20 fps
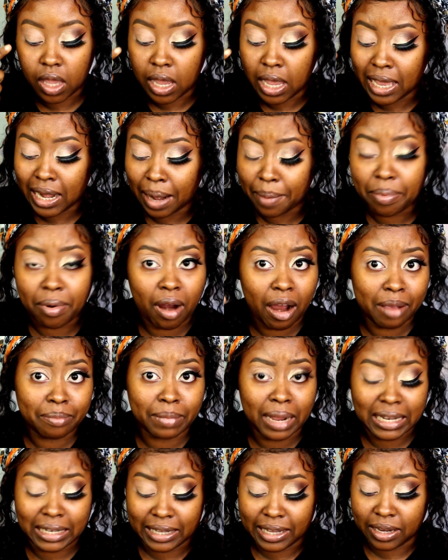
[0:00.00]
And I primed
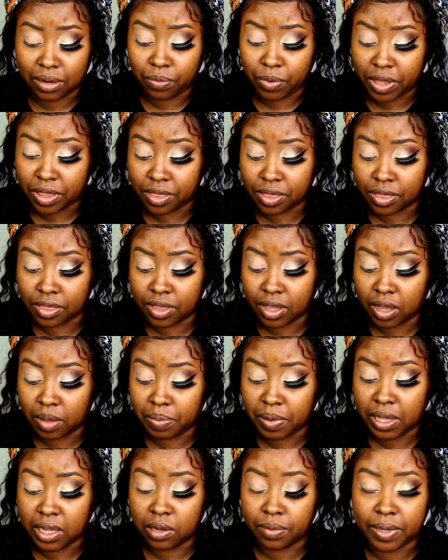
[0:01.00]
my lid with the
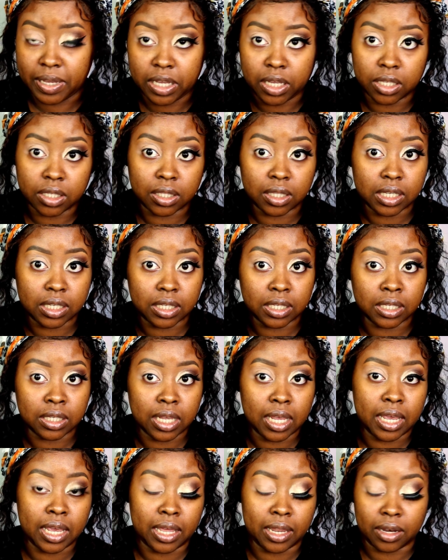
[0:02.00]
P. Louise. This is
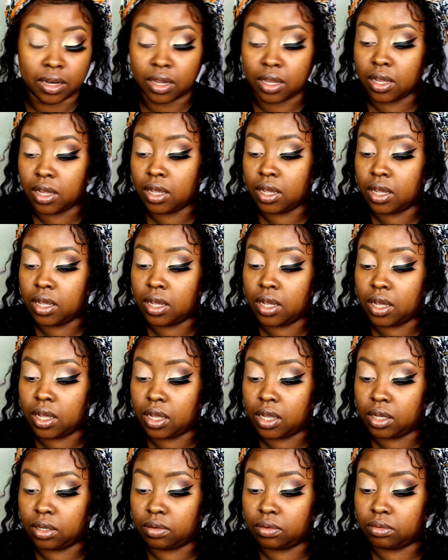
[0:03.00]
in
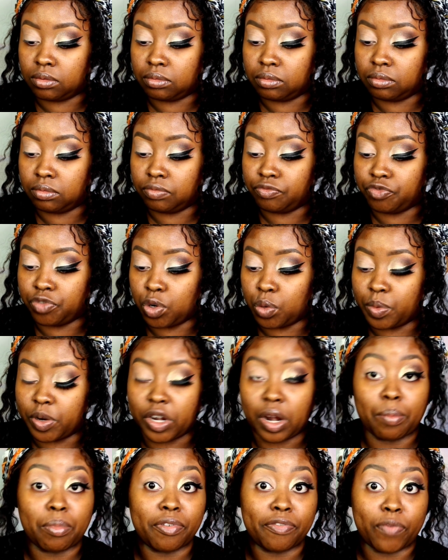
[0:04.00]
rumor
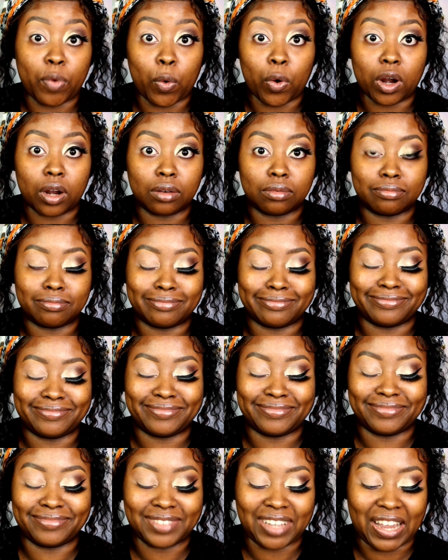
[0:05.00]
number 4.
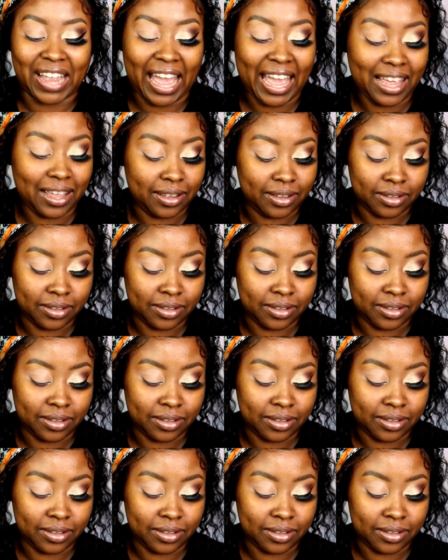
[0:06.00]
Okay?